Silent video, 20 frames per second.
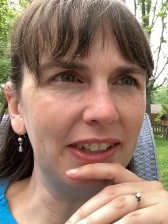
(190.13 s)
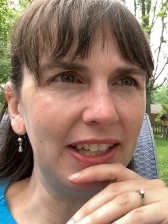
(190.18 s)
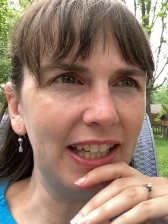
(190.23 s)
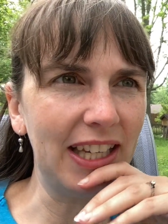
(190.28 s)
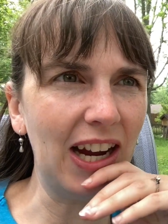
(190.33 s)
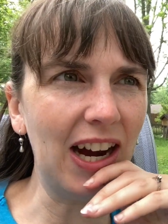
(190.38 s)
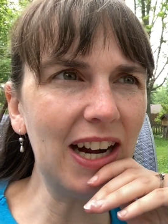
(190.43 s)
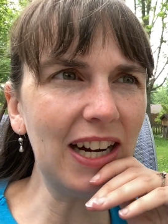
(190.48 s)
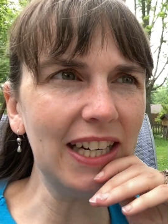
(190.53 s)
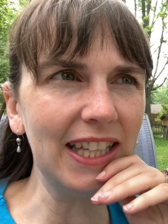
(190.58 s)

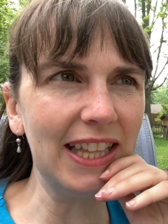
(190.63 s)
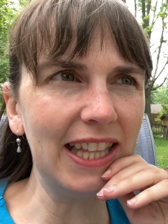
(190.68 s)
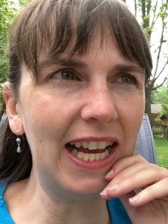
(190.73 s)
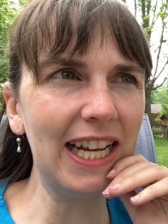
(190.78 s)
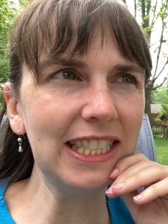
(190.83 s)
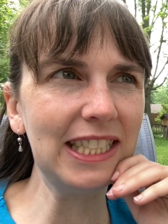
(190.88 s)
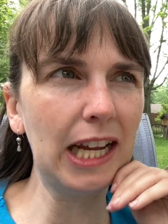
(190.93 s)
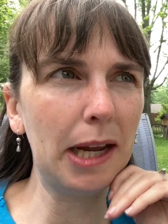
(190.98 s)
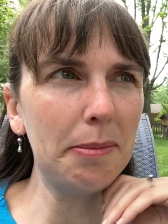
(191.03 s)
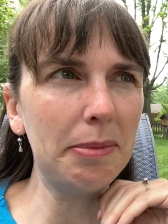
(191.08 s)
yard and
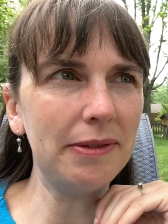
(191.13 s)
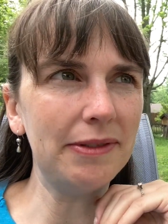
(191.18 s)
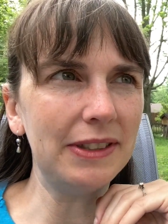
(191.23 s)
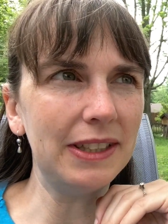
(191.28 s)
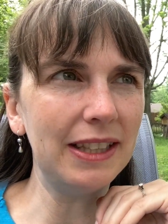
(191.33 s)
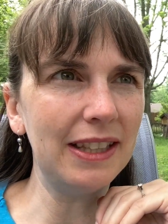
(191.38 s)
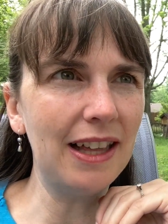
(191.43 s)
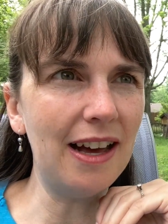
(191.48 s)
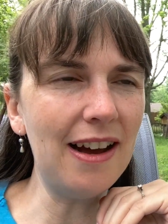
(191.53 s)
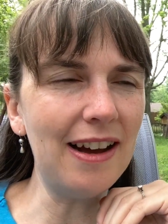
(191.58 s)
that type of
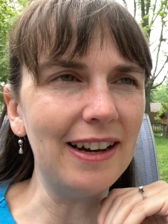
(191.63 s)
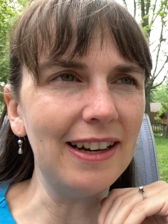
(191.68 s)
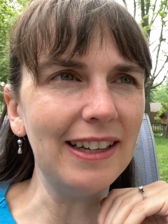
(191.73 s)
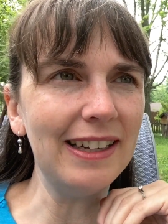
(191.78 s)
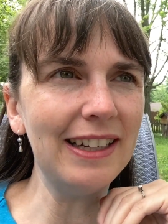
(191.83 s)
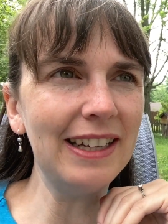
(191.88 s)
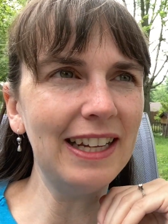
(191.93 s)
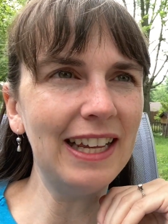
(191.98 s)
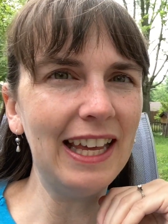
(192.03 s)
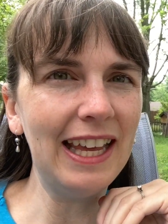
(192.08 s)
a
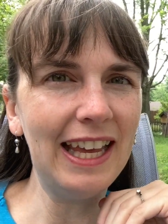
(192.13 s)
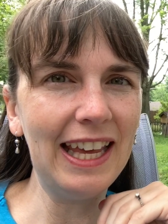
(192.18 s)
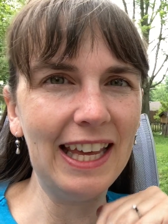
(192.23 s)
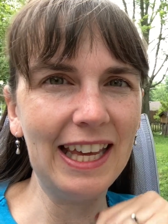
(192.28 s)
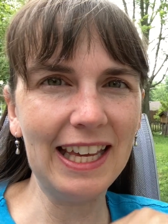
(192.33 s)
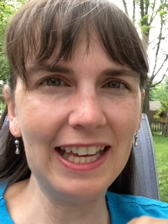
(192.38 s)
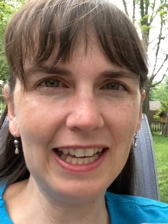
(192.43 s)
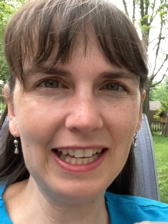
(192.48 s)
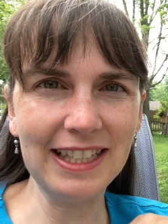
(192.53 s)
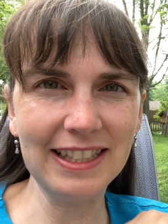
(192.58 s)
lawn
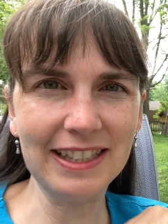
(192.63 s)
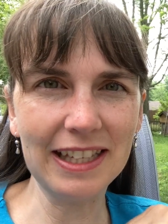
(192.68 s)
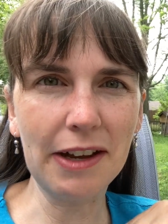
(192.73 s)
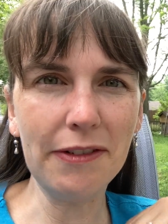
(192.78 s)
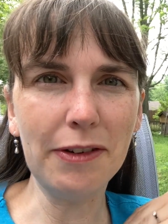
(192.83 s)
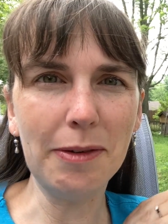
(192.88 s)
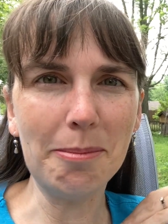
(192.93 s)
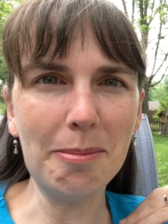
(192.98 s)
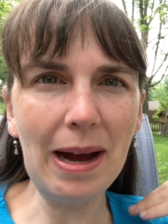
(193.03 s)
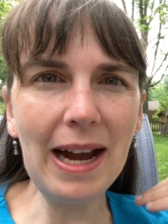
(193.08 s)
is
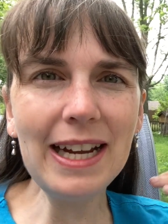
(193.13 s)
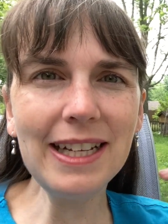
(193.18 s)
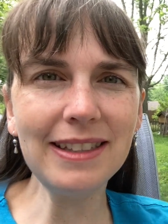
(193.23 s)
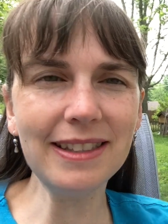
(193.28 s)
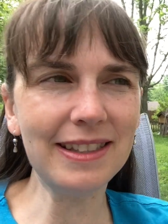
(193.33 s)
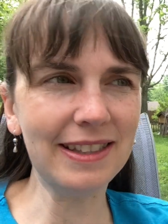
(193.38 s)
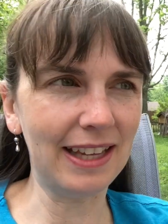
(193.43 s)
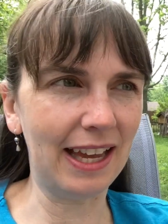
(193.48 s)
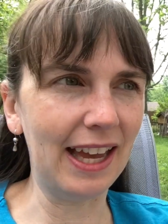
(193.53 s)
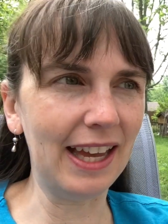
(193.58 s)
of a
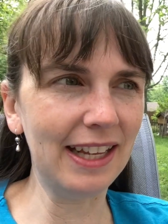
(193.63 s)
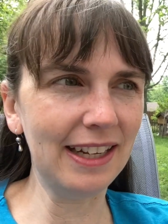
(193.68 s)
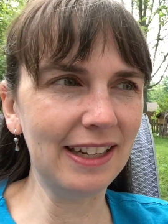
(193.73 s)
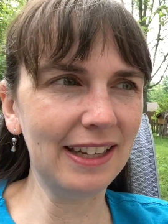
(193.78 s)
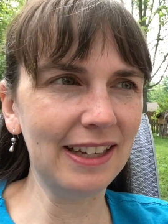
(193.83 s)
mindset